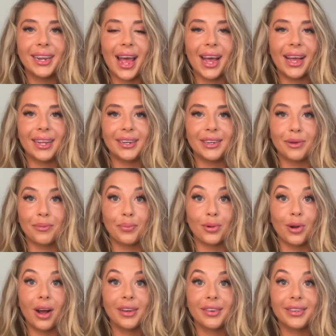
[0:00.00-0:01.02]
and
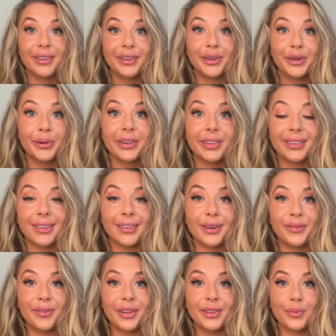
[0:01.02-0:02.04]
brought to
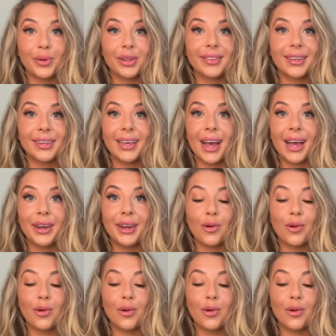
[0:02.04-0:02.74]
surface once again,